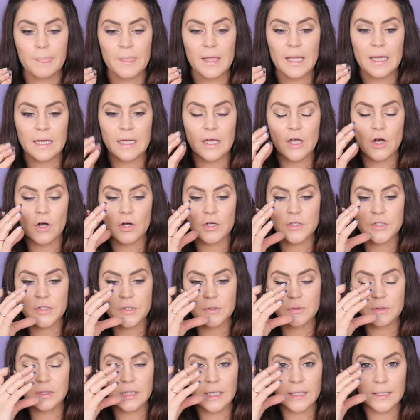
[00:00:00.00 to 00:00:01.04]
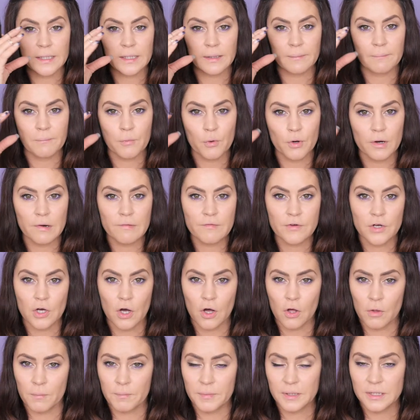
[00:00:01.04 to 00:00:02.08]
And I also like more of an
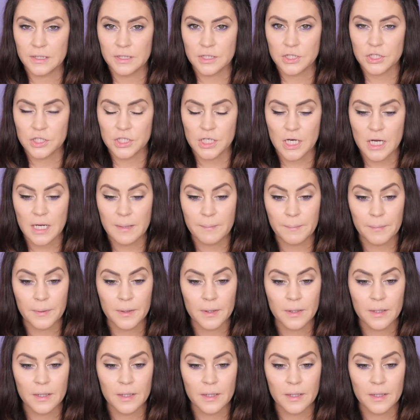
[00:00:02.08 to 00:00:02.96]
almond shape.